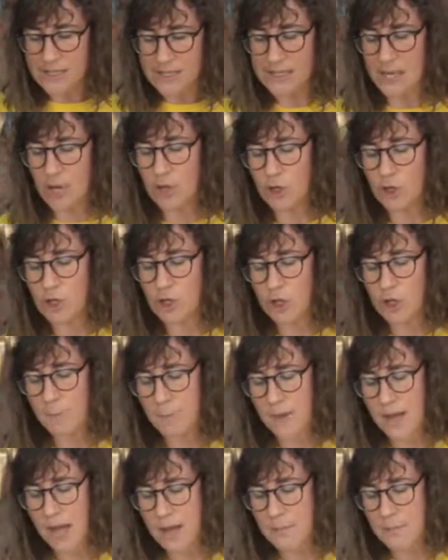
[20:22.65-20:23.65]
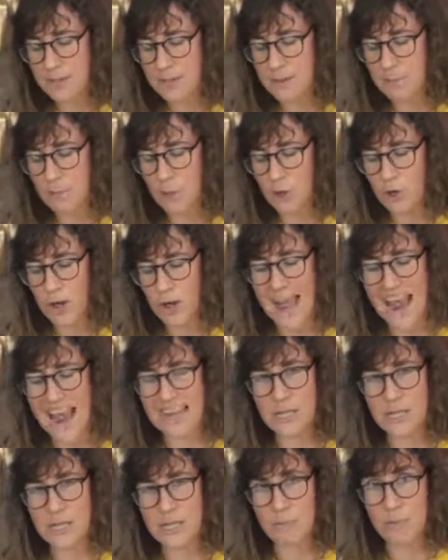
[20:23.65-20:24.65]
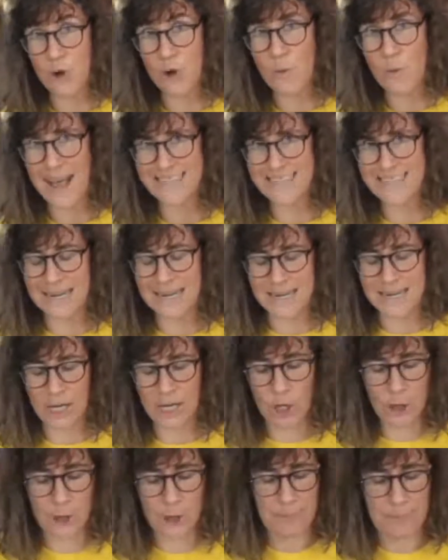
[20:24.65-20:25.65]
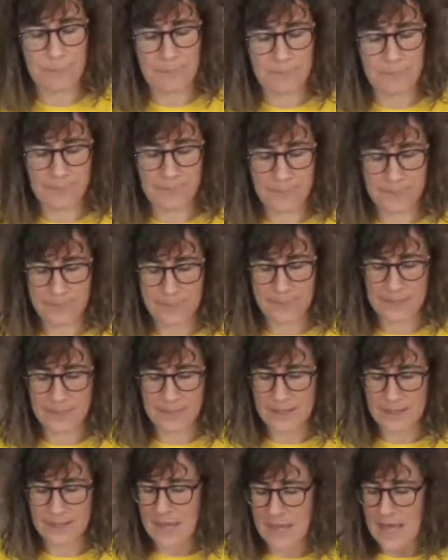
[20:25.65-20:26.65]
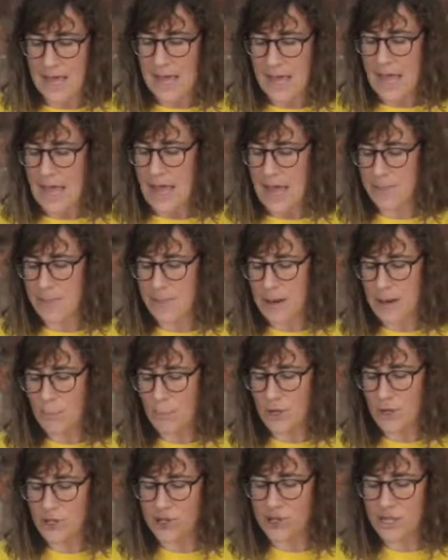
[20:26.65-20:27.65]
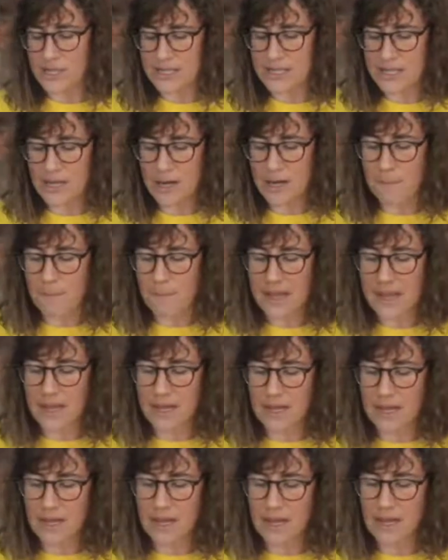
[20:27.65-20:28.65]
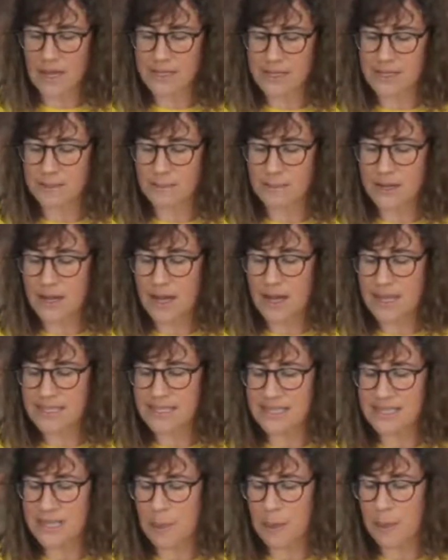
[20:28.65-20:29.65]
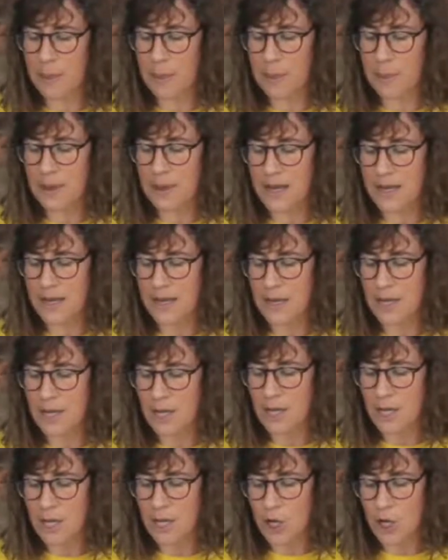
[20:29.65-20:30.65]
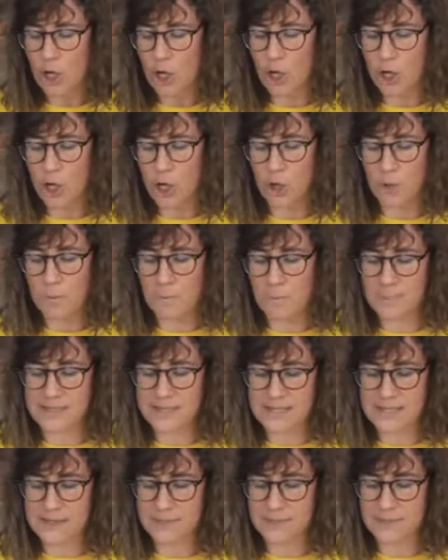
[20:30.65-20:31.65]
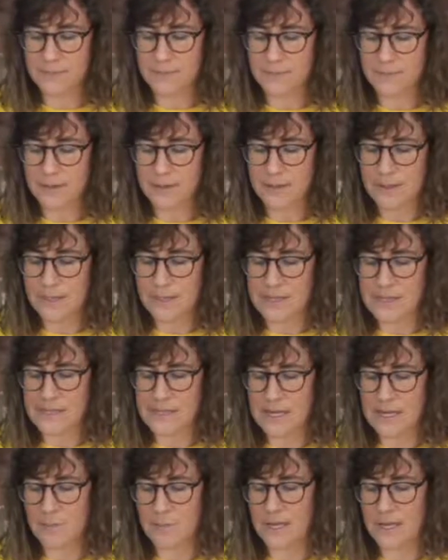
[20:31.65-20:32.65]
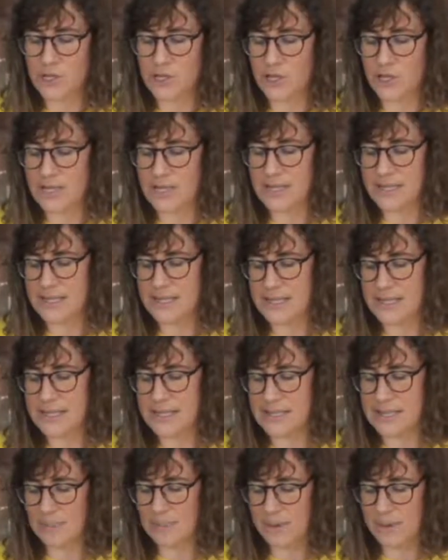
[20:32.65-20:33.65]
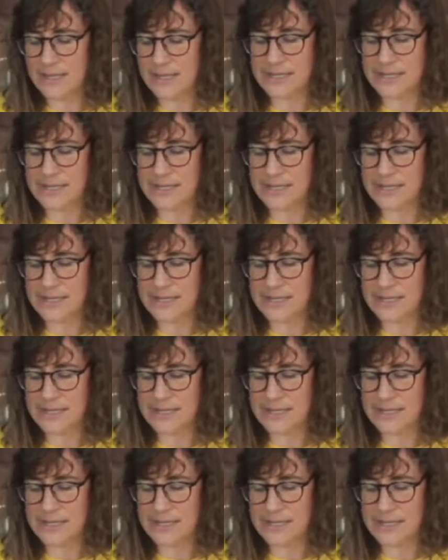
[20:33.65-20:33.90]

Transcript: So you should be able to put your hand through as a little loop. And then we're just going to cut some nice thin loops. So by just snipping.